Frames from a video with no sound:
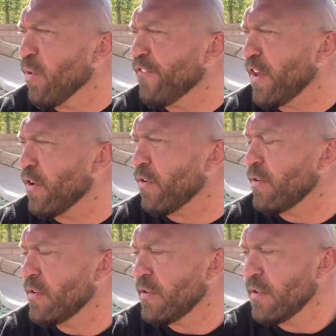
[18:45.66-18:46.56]
review.
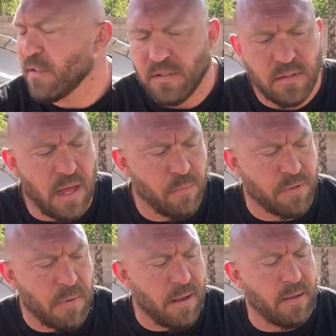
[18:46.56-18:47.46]
That
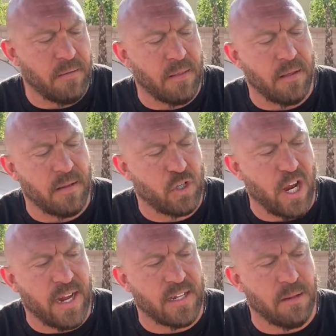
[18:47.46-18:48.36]
was the
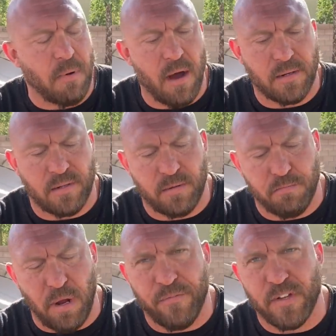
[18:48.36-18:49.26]
Jack in the Box
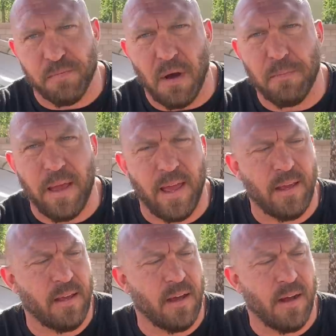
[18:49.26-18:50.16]
breakfast mukbang.